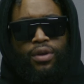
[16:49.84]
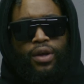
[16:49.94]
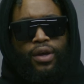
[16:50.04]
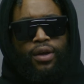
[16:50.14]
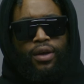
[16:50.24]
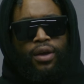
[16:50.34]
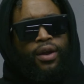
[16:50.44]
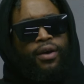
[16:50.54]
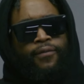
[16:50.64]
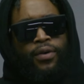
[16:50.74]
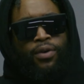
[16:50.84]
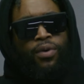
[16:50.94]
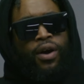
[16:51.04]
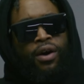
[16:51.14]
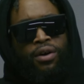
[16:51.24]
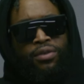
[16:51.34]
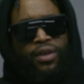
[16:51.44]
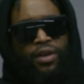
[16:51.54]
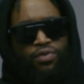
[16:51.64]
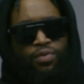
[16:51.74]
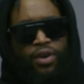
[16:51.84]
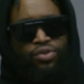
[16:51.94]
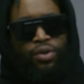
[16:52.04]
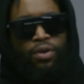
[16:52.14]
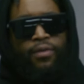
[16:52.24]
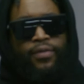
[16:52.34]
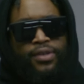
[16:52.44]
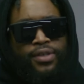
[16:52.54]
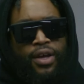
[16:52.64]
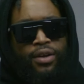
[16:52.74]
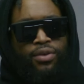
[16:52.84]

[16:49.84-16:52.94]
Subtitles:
and I fuck with all things retro over in St. Louis.